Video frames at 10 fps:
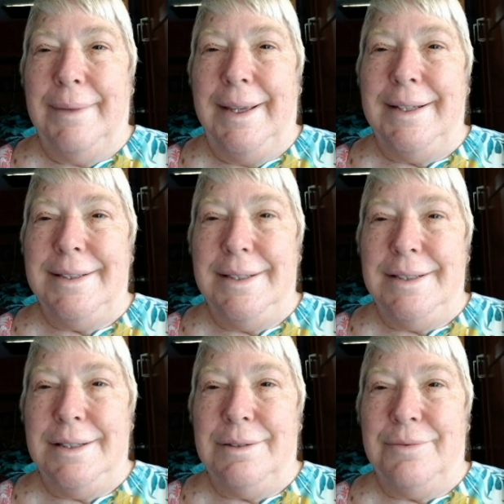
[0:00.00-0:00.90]
It is
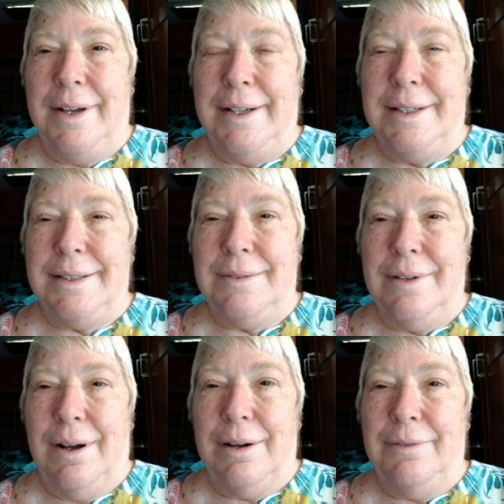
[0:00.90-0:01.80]
easy to find
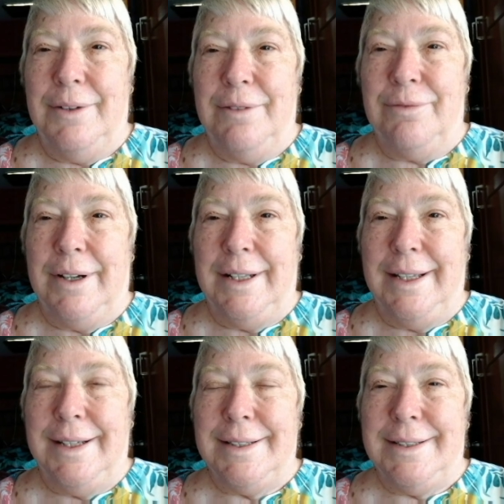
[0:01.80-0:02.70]

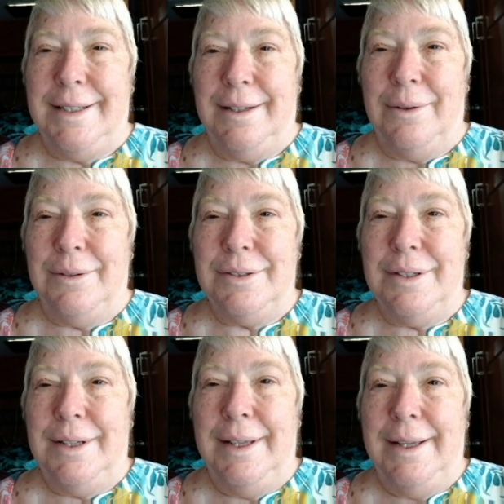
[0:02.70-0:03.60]
RV-friendly casinos
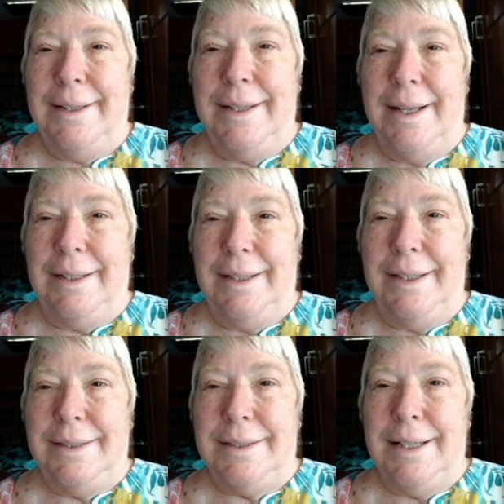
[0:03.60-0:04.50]
that at
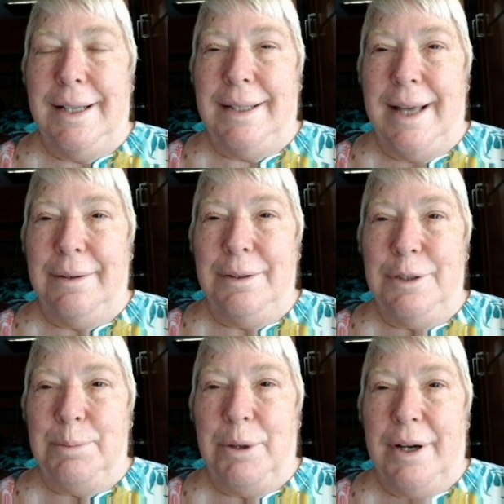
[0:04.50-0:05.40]
least allow you
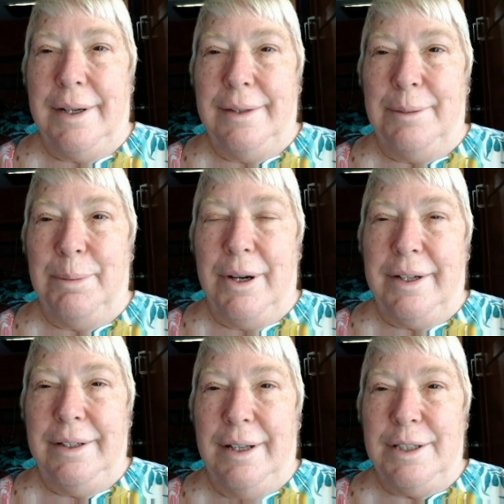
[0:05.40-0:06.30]
to park in their
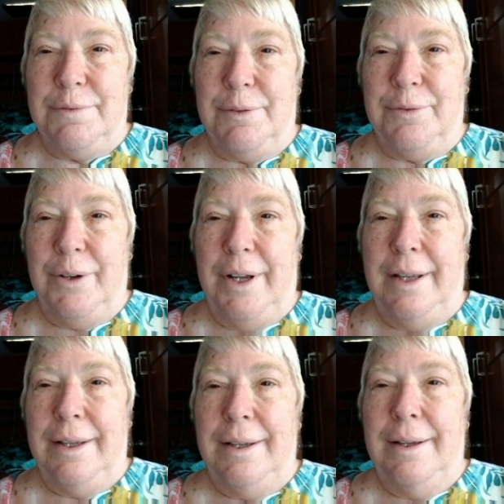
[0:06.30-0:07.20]
parking lots for
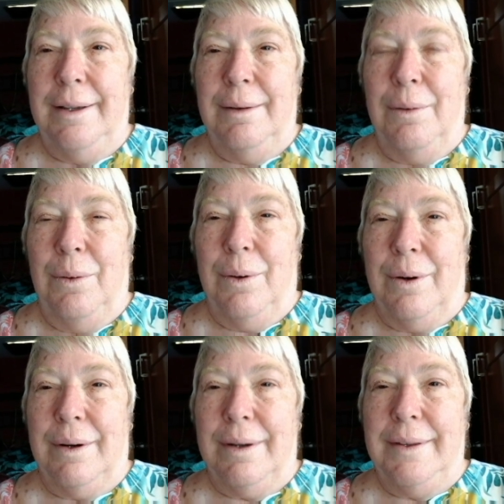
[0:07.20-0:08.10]
free,
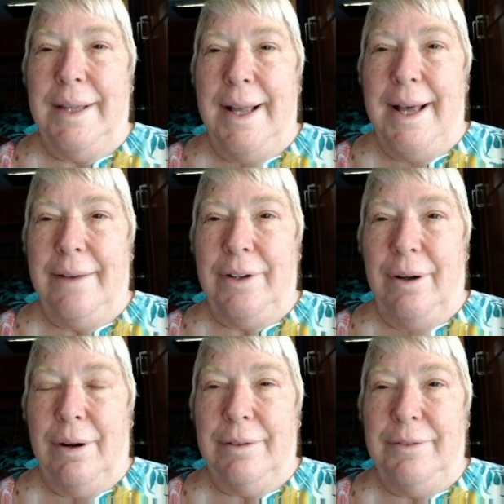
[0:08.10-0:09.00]
or they have an
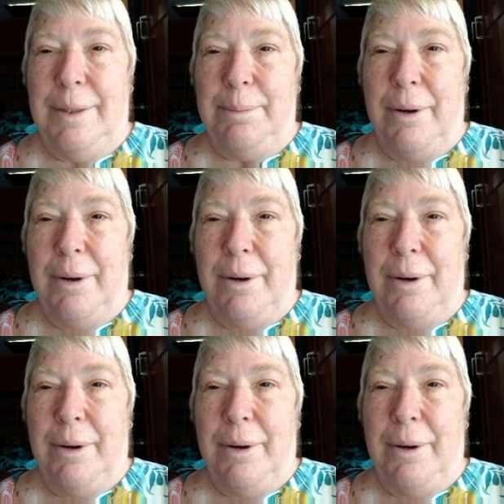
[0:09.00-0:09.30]
RV